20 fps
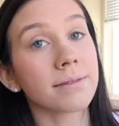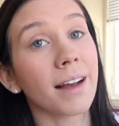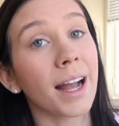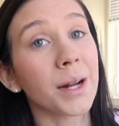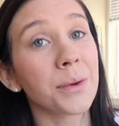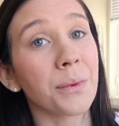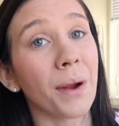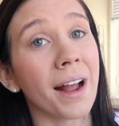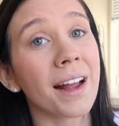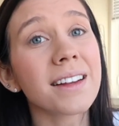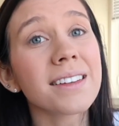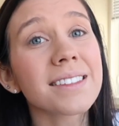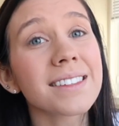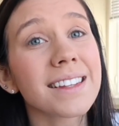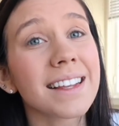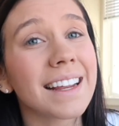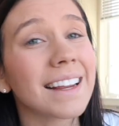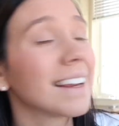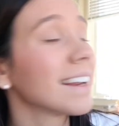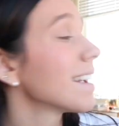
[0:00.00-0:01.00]
I rent
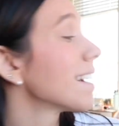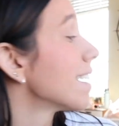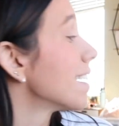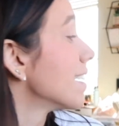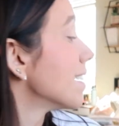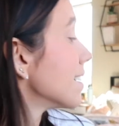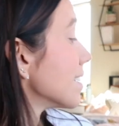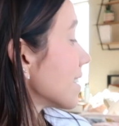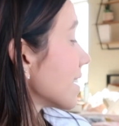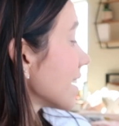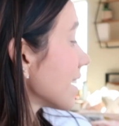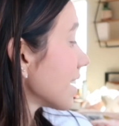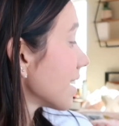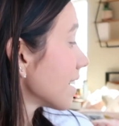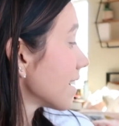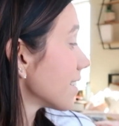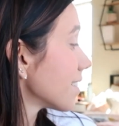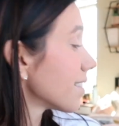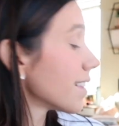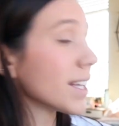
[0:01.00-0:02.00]
and
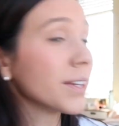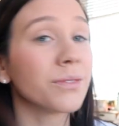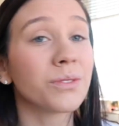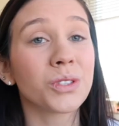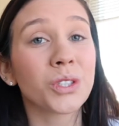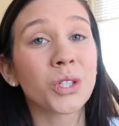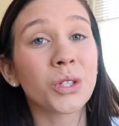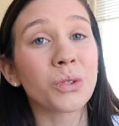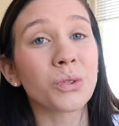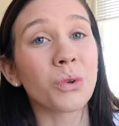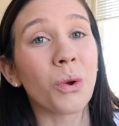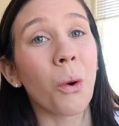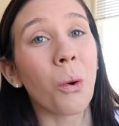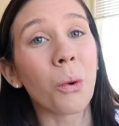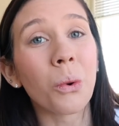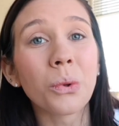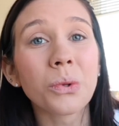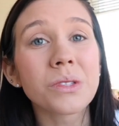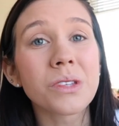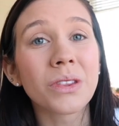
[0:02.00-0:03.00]
they've chewed
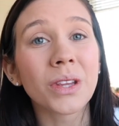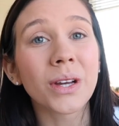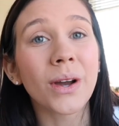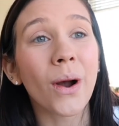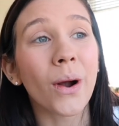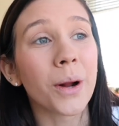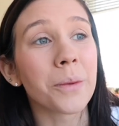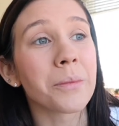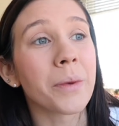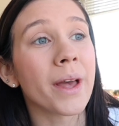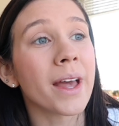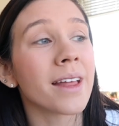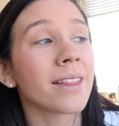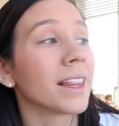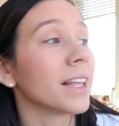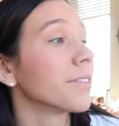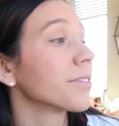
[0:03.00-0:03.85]
holes in the carpet,